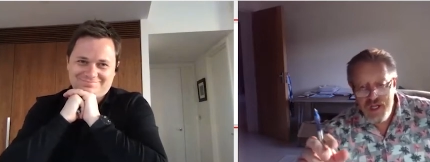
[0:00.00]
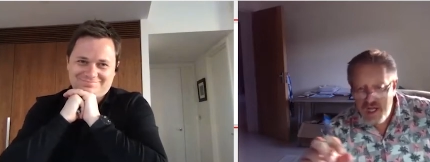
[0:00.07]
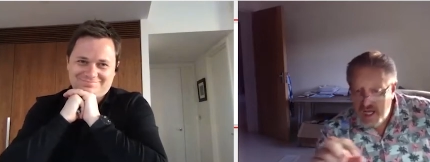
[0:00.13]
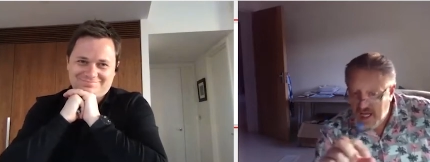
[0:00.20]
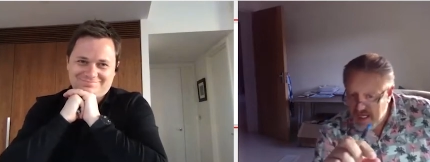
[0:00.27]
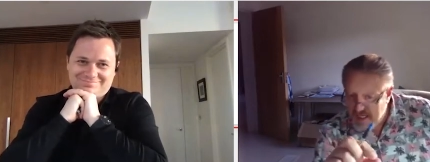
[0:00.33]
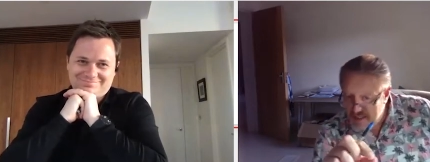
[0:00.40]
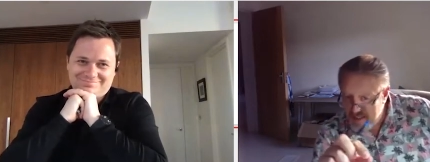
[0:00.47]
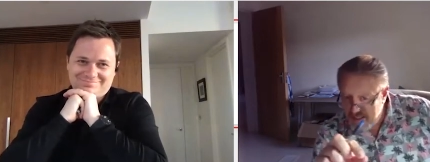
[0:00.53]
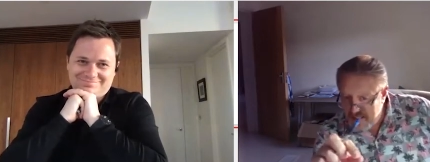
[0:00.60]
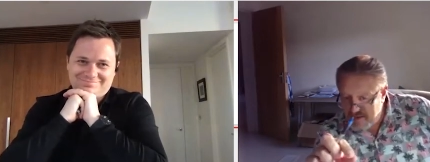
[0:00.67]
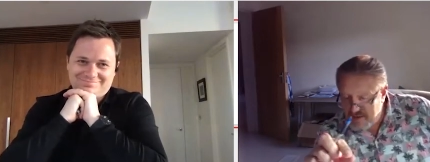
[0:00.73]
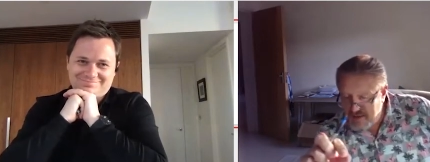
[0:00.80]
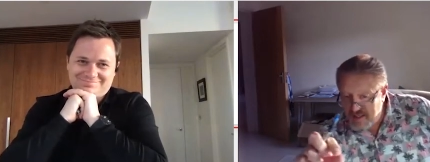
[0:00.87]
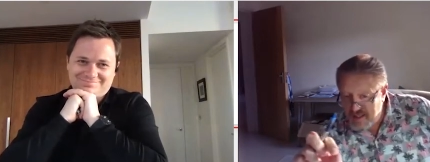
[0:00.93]

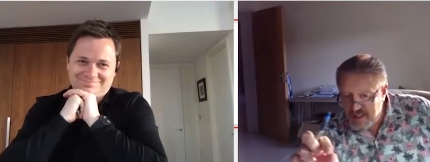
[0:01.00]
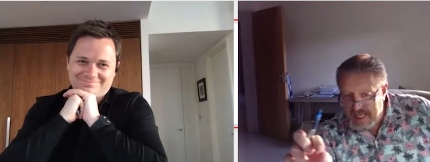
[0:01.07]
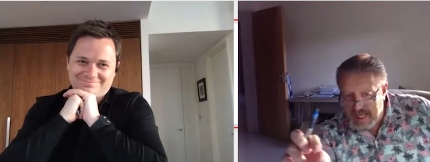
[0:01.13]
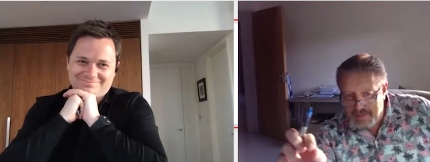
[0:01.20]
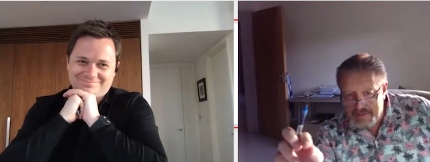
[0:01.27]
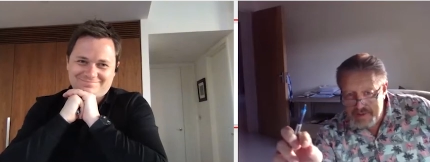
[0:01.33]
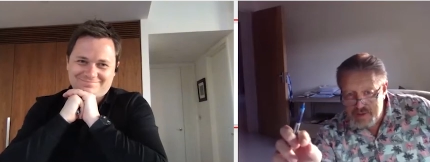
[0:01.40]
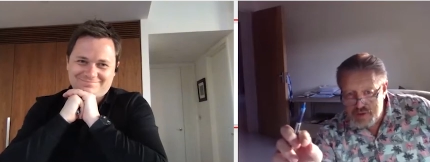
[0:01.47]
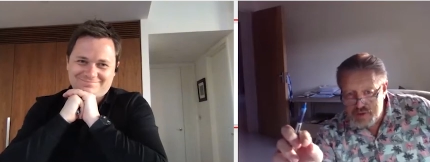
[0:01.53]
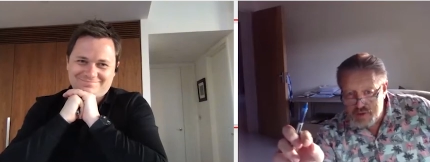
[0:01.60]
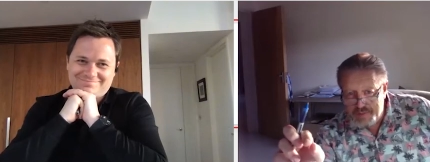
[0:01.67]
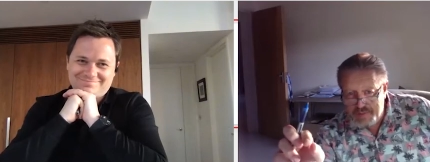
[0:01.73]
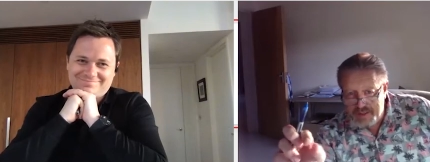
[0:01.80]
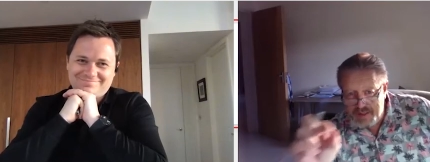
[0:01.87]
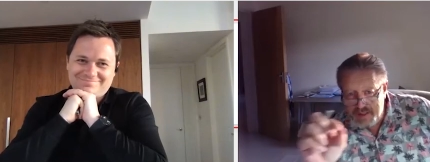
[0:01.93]
Speaker 1: underneath here now it should
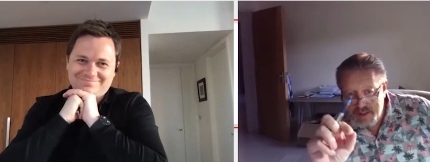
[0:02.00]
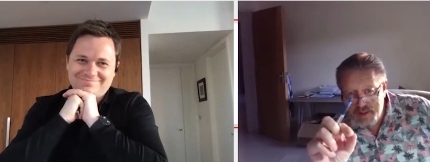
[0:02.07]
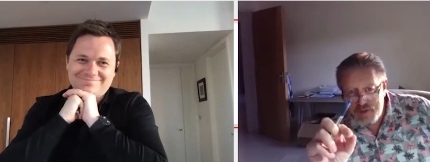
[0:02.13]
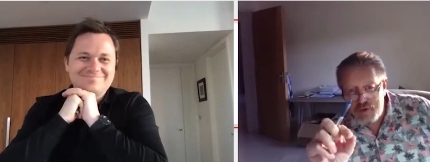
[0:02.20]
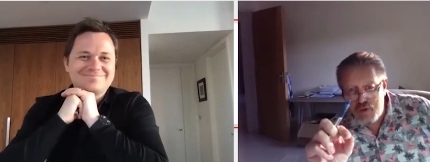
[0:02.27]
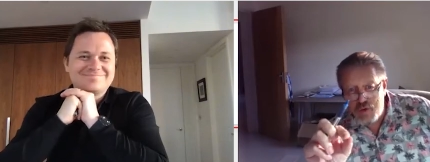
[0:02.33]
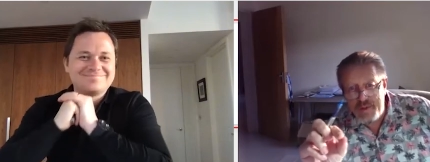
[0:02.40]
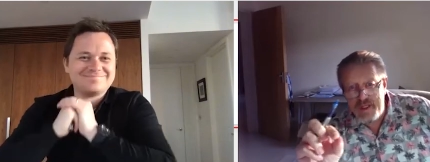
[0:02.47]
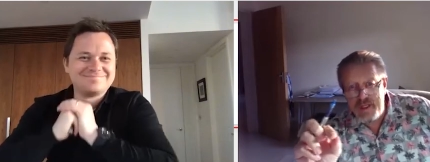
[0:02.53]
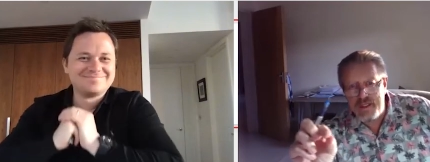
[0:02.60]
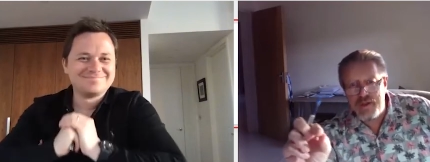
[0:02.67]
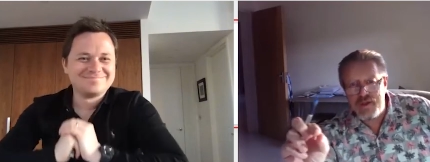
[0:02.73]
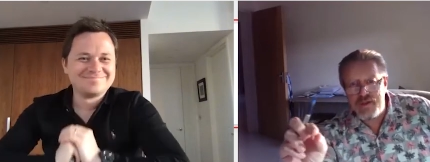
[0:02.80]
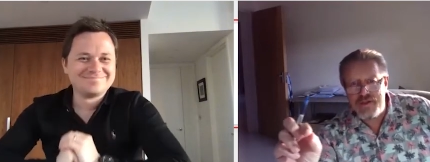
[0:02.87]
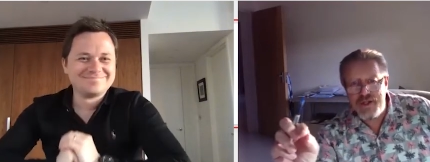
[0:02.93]
be "to be
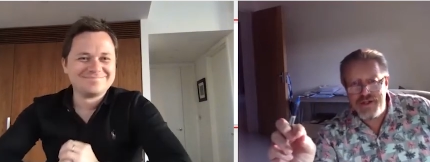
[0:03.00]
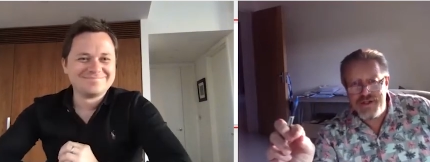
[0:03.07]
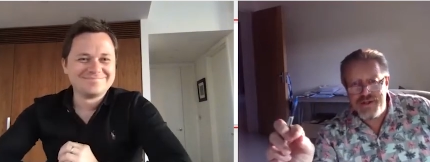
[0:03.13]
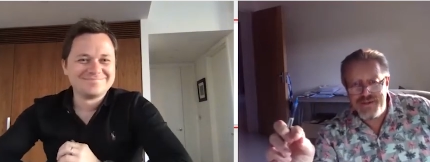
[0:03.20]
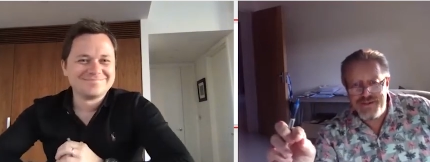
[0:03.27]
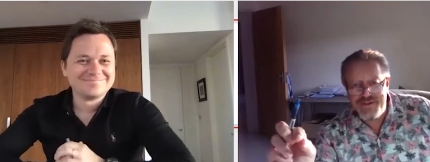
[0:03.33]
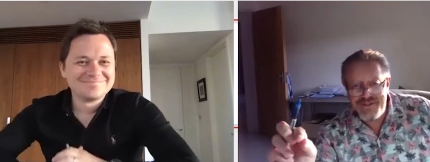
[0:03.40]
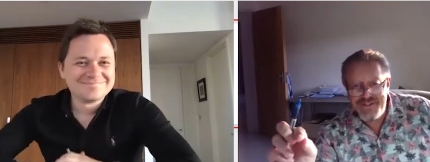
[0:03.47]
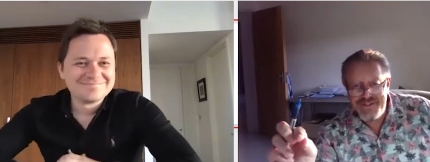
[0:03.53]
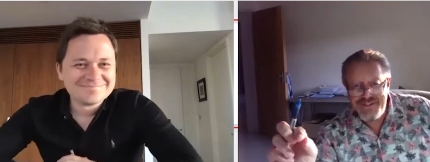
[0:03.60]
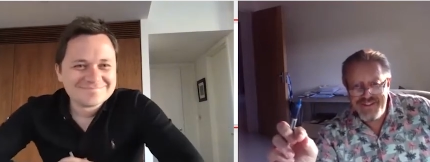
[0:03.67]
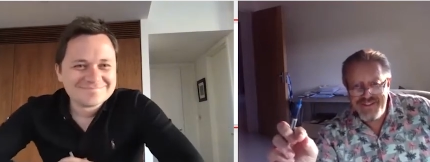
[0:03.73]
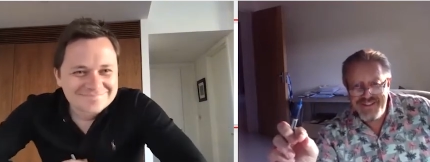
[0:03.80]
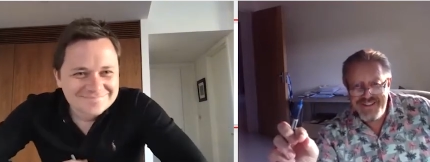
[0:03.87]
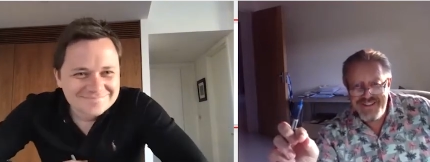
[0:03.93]
continued."
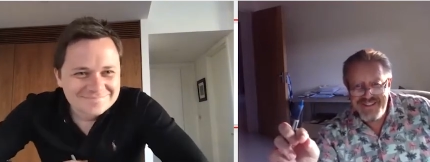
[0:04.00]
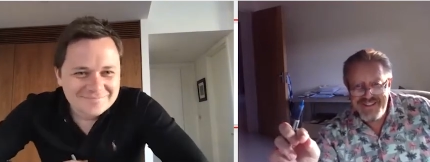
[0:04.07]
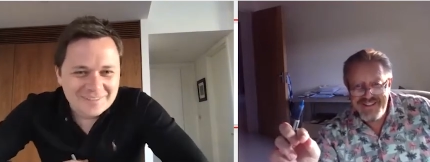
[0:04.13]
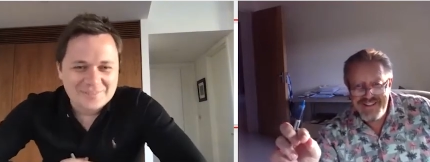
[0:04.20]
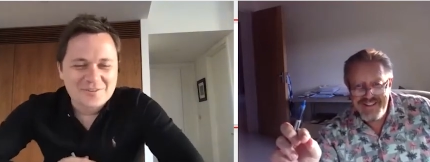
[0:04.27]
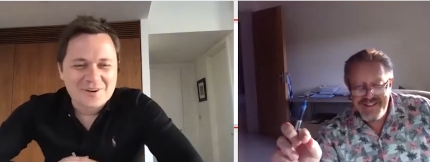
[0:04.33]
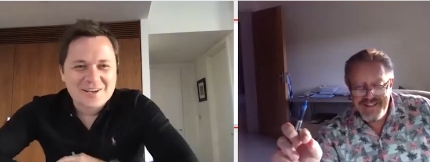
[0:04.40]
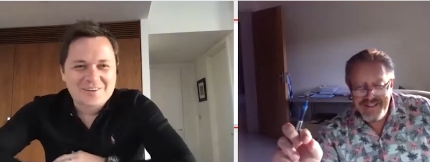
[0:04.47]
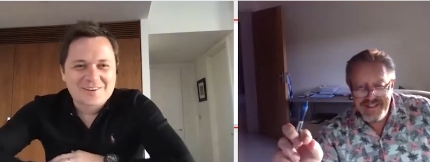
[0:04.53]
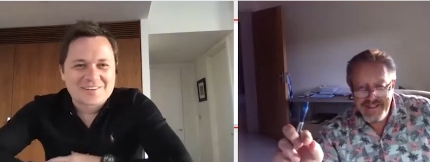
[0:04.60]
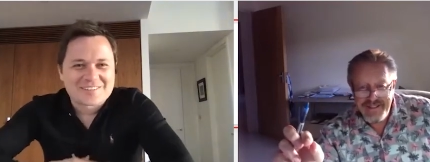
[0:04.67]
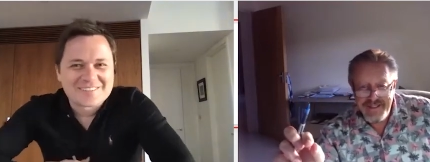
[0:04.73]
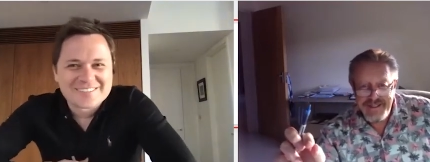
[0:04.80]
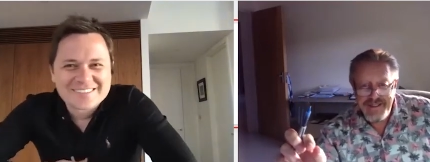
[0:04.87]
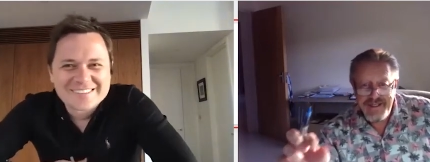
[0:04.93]
Speaker 2: That's right,
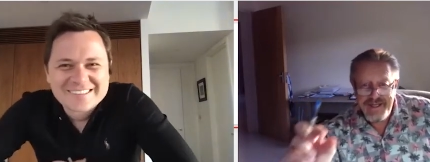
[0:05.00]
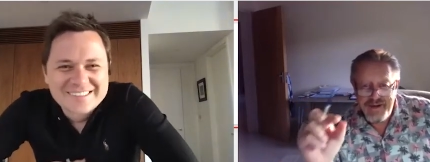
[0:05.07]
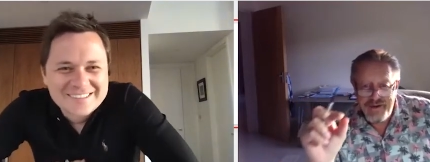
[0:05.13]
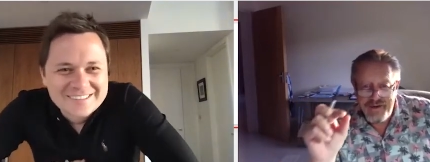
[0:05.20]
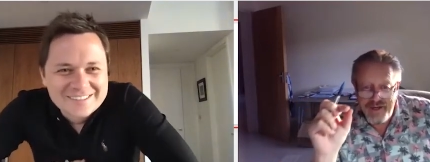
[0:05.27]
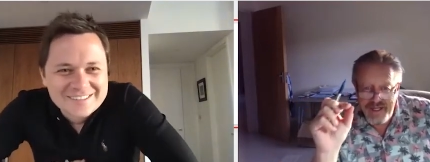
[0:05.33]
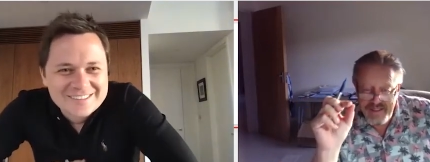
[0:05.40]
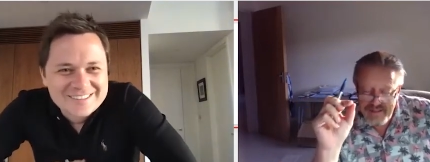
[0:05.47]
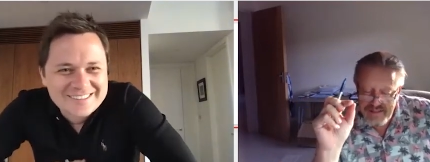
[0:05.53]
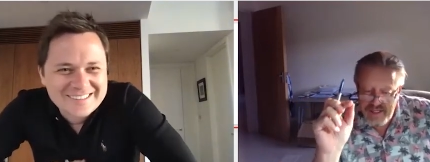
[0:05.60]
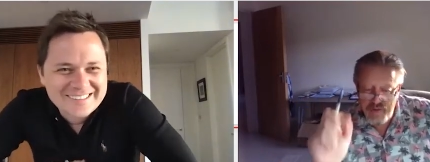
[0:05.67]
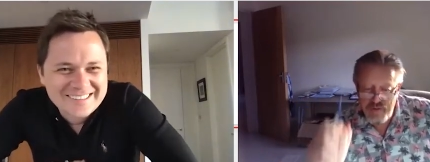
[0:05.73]
Chris.
Speaker 1: All right. So,